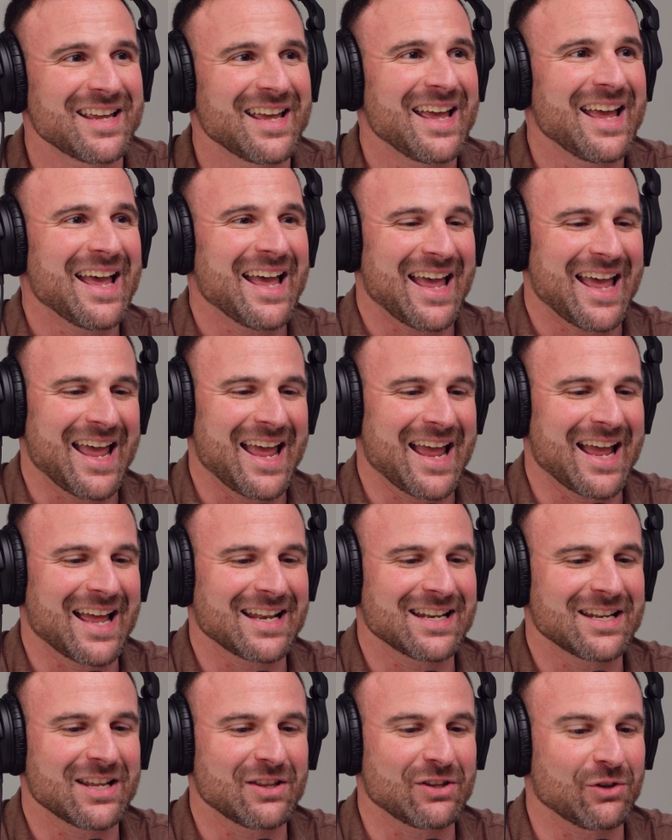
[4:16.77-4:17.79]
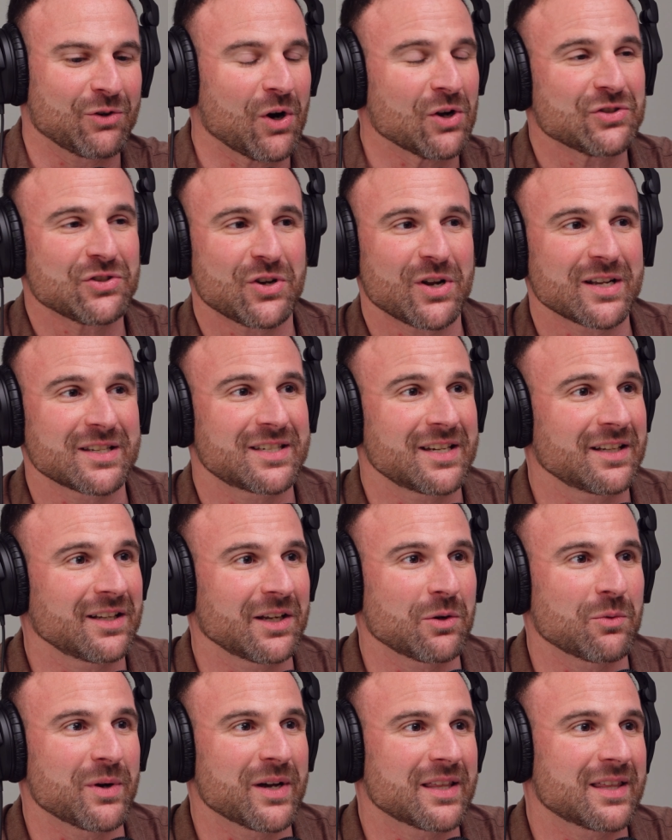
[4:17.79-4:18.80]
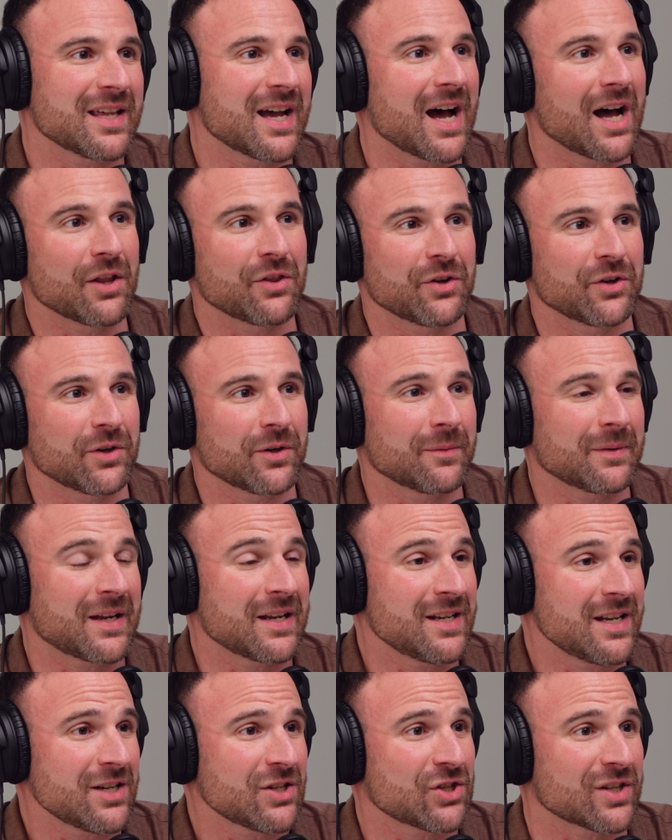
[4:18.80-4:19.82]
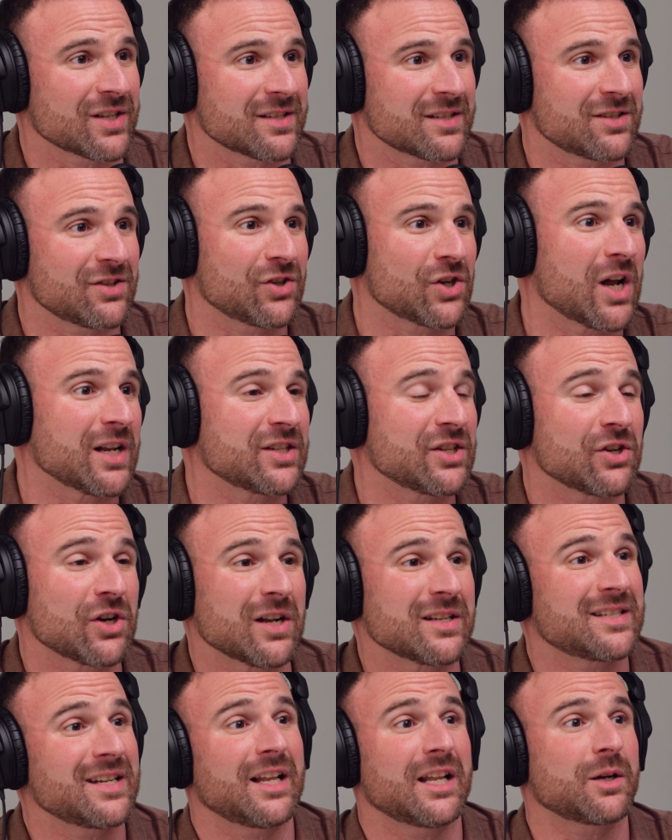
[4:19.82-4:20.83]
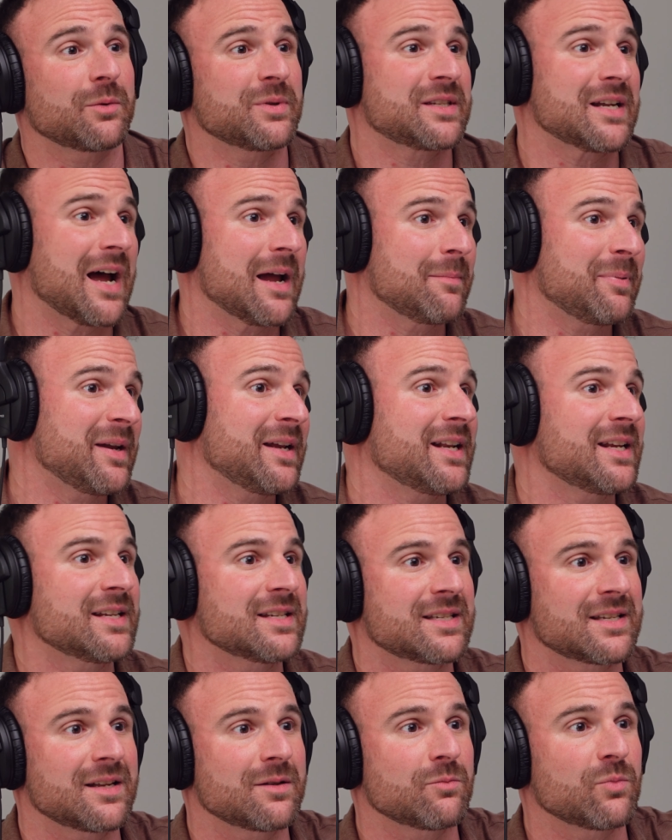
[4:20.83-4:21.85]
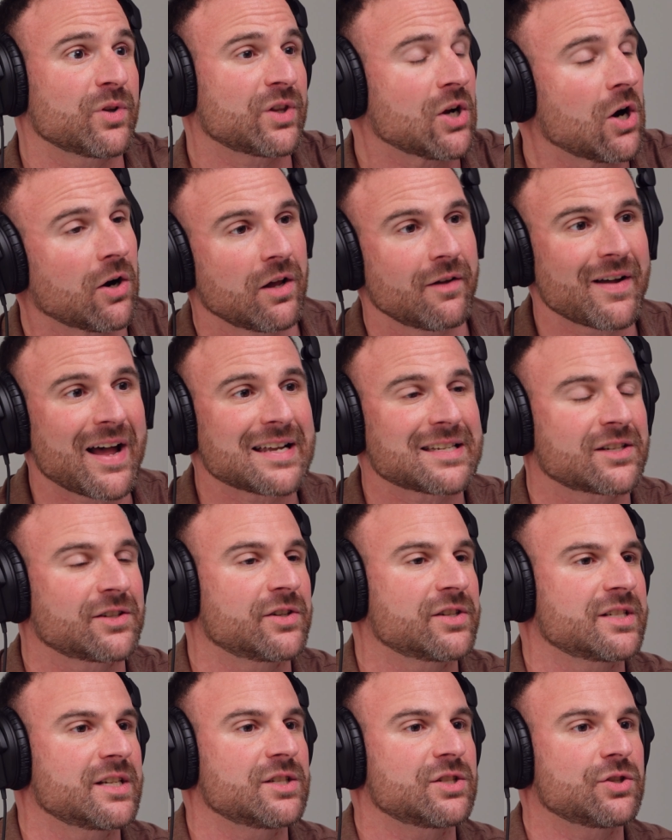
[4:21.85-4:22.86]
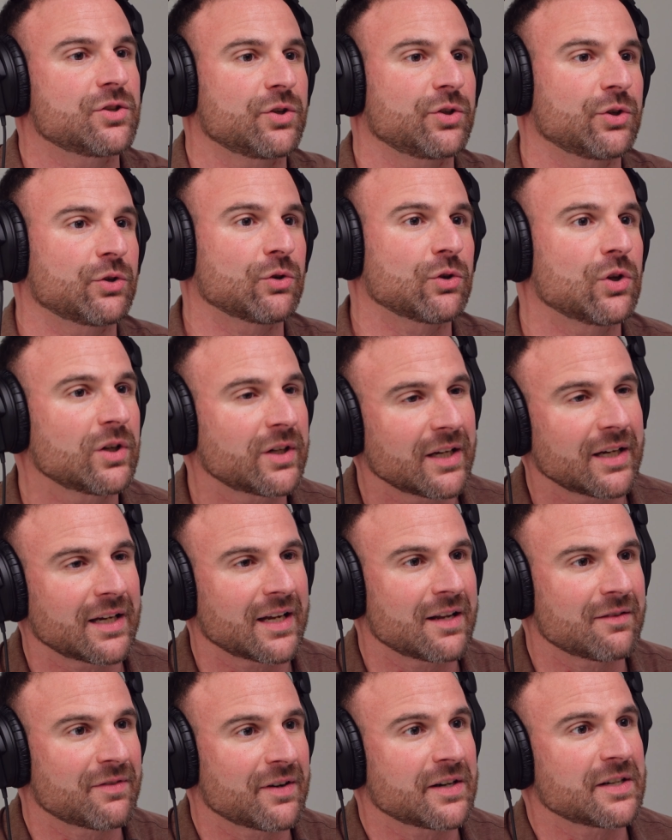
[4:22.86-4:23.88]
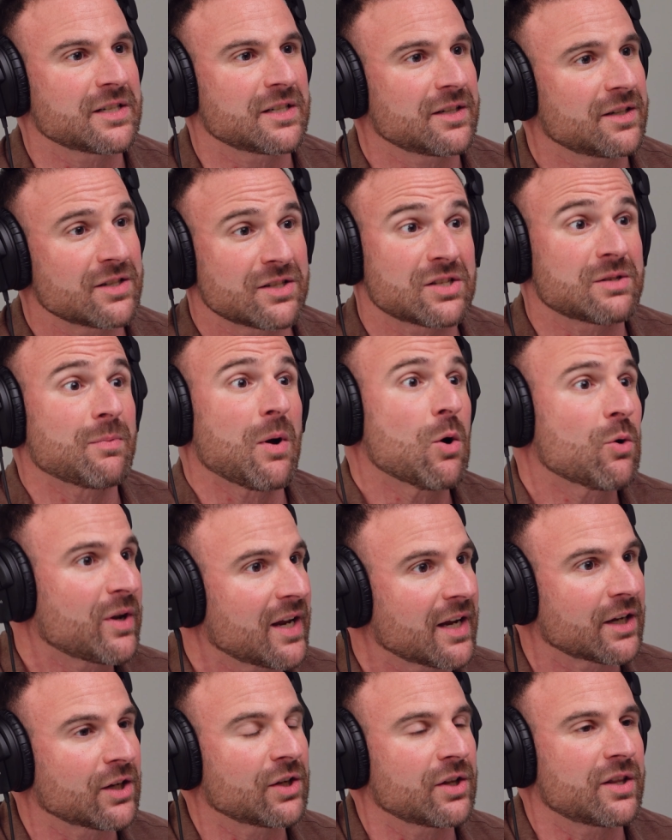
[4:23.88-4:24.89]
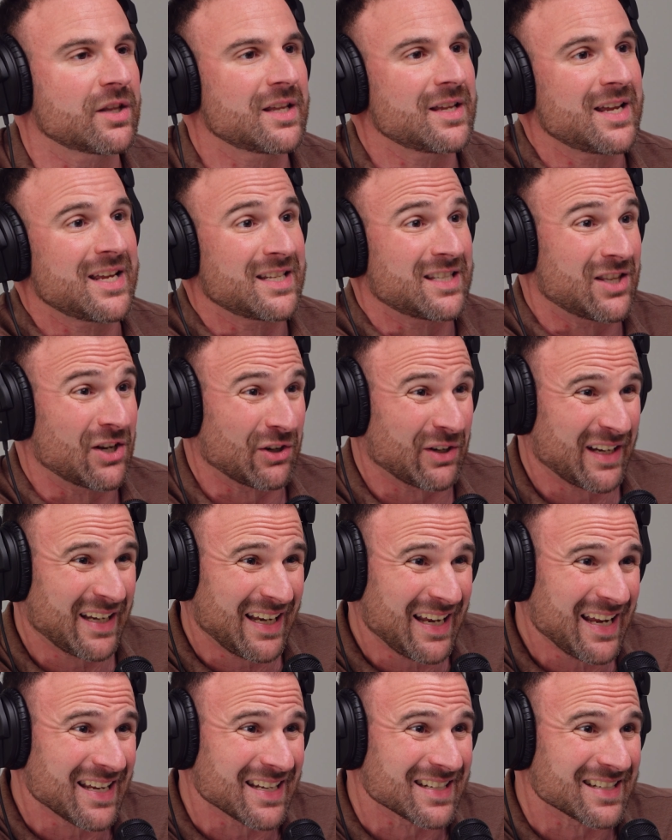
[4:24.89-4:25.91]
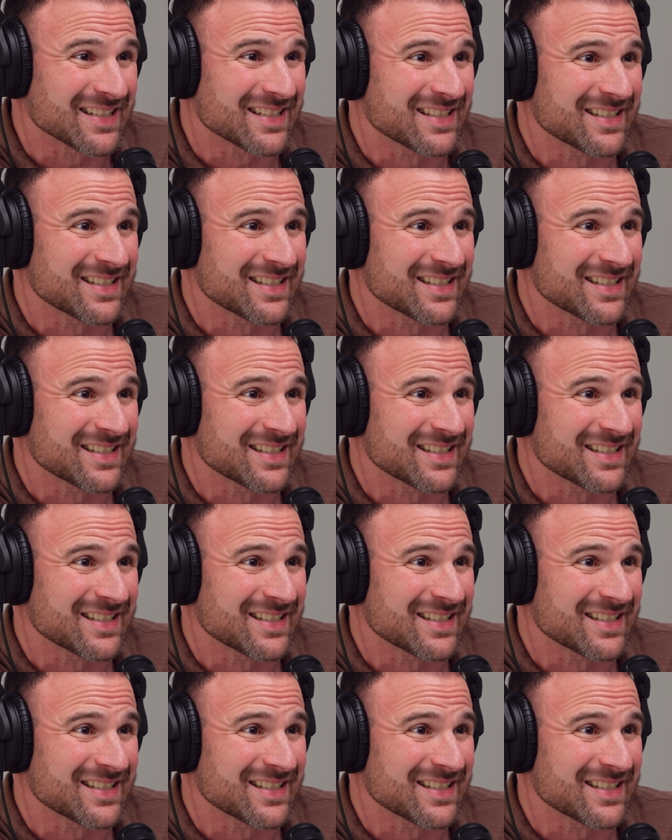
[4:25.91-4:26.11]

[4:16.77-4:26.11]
Right. And you're also not dealing with other conditions. You're not dealing with diabetes and with cardiovascular disease. You're looking at smoking. They're kids.